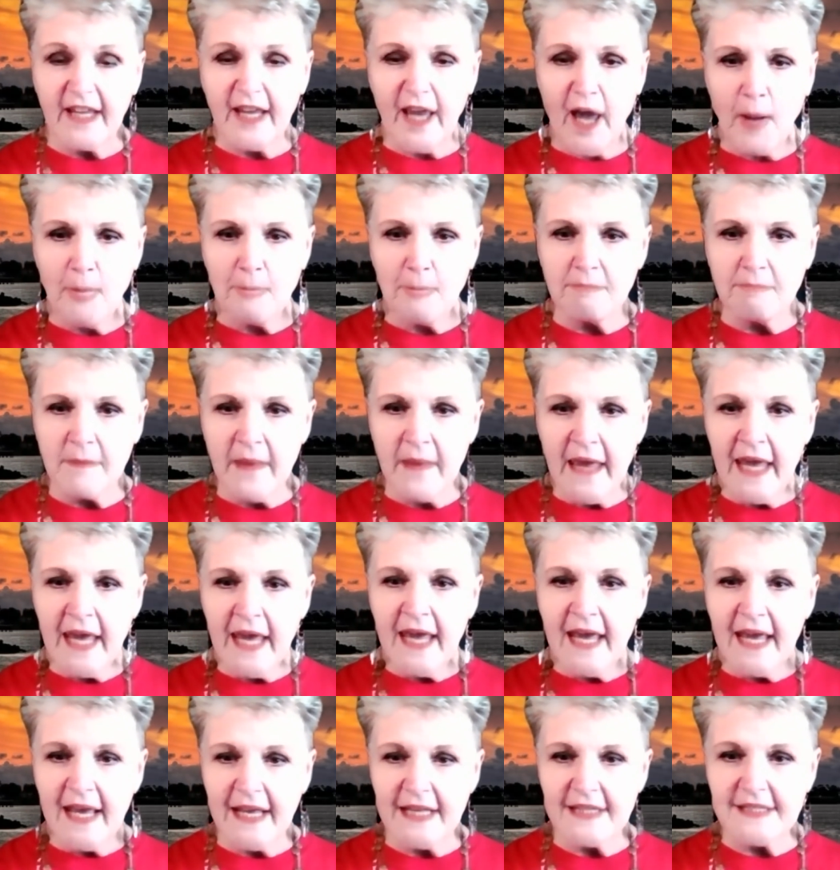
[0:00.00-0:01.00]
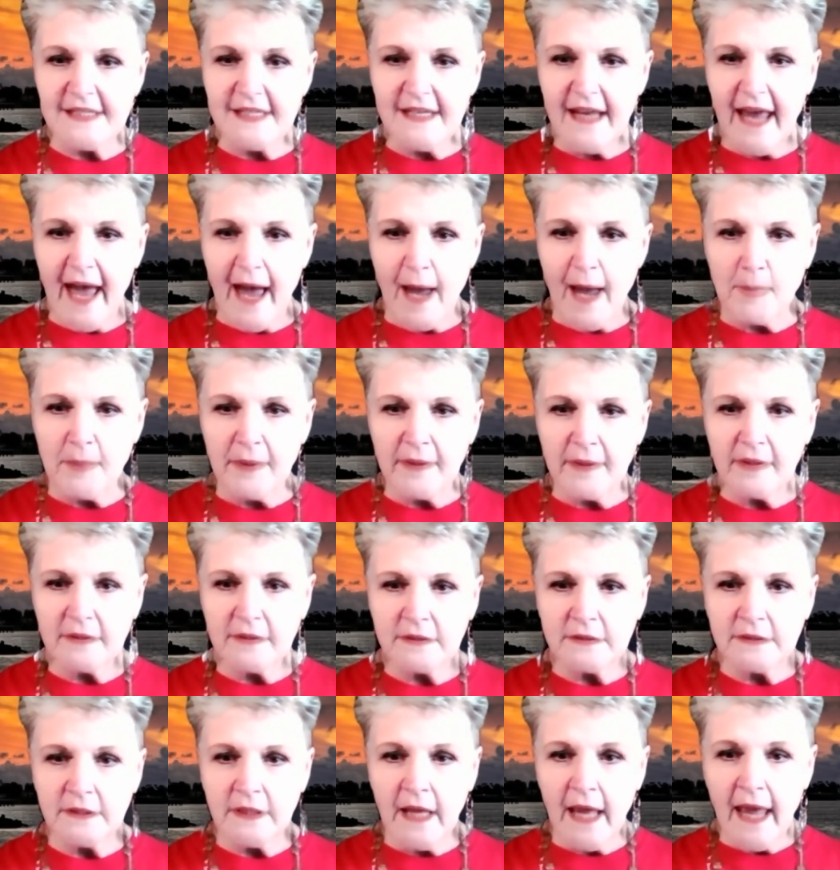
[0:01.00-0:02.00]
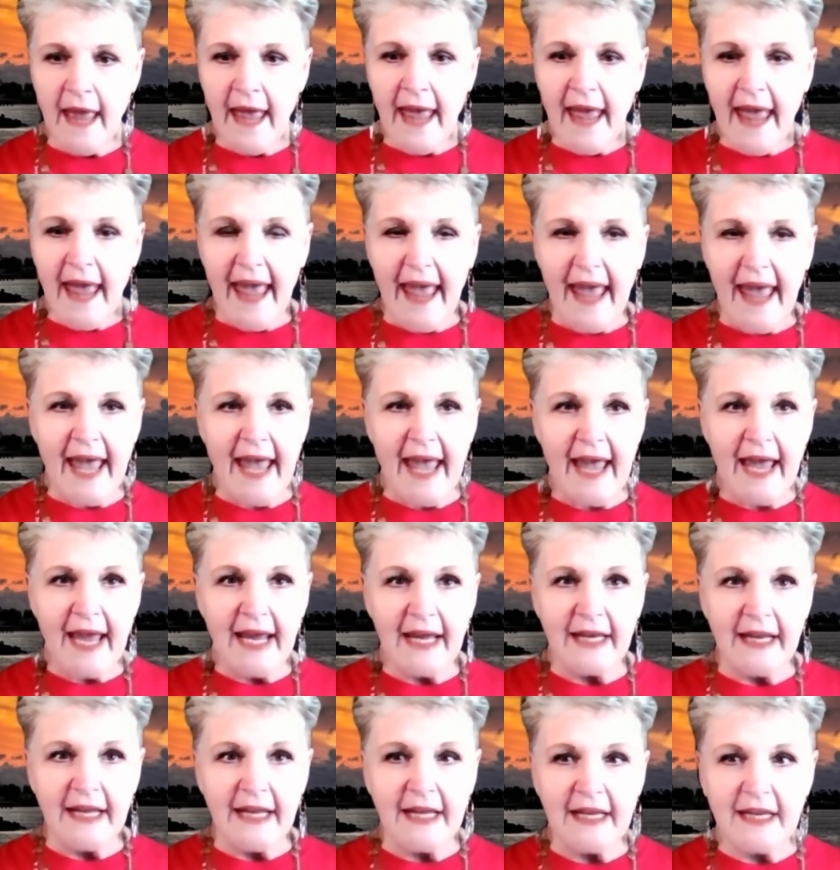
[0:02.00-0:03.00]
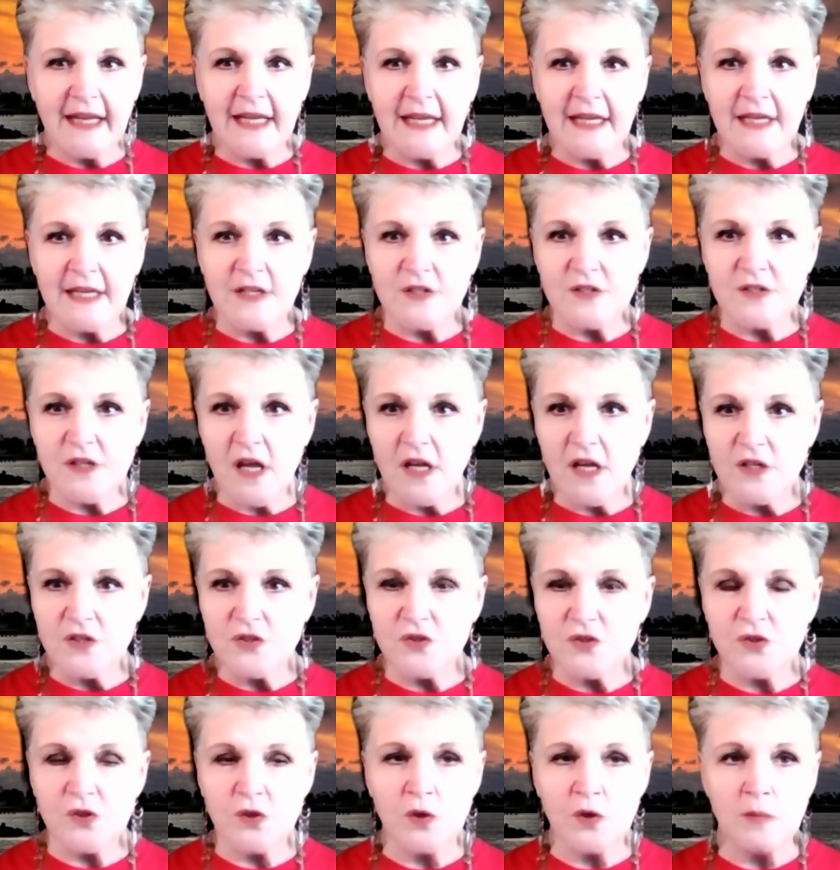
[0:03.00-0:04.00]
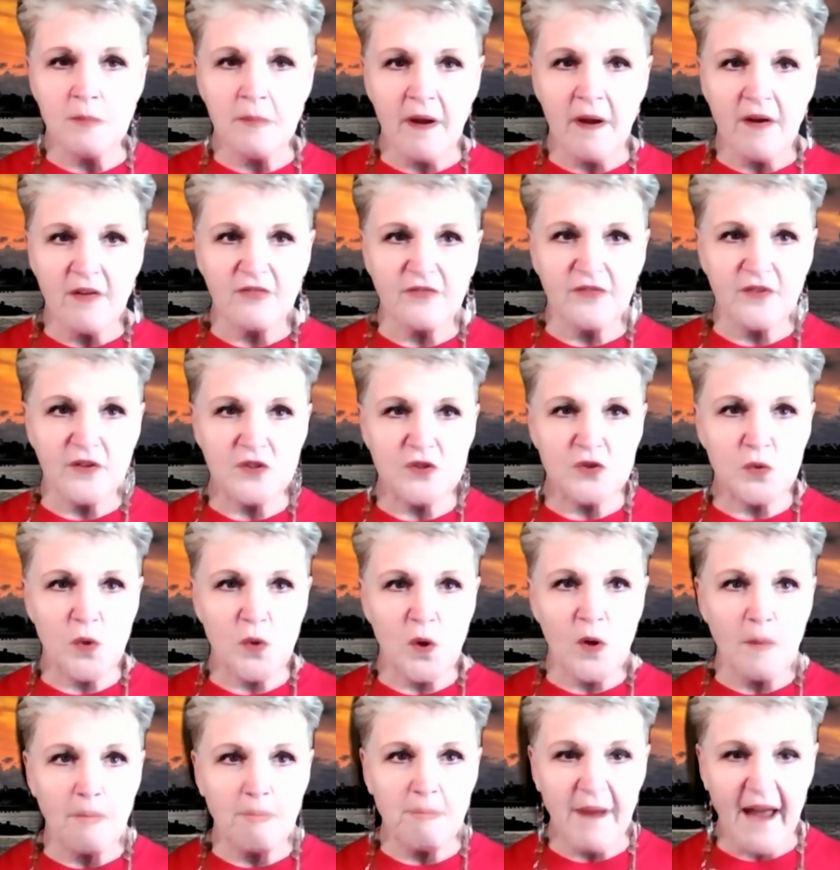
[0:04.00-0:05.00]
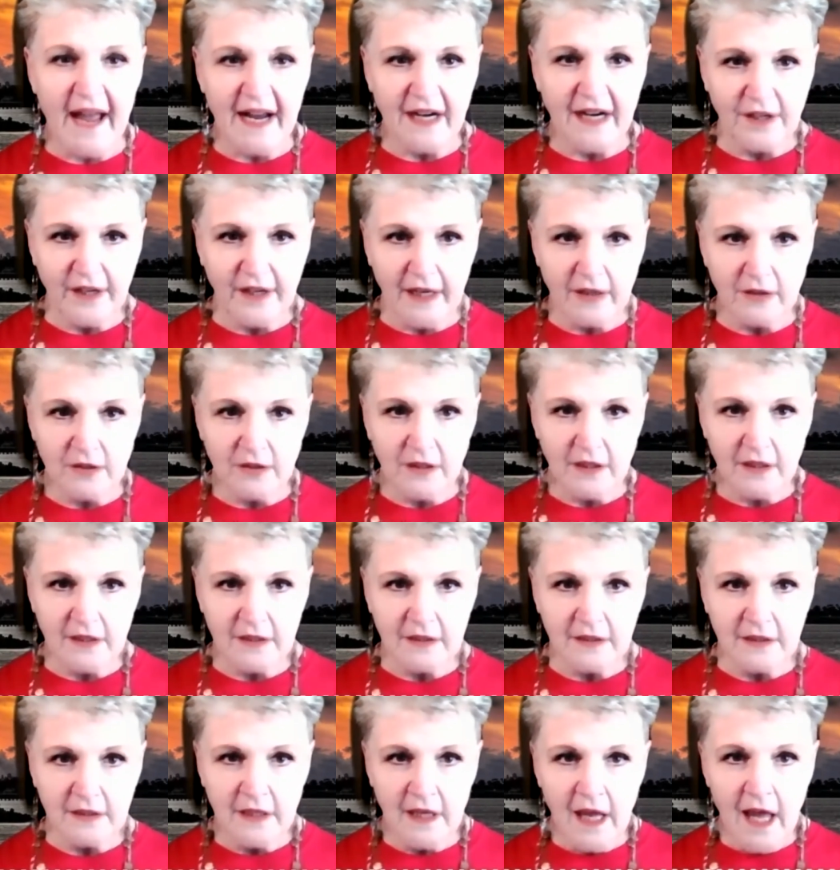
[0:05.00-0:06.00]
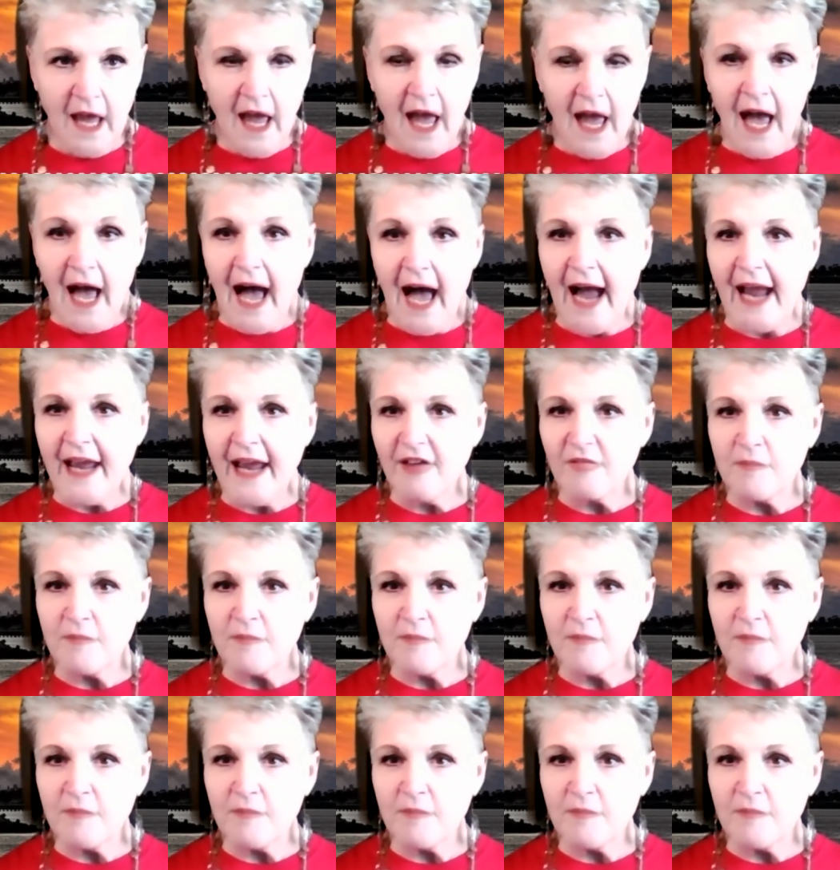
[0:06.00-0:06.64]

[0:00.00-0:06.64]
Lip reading: Yep, it's an app. And it is Zoom Virtual Background. I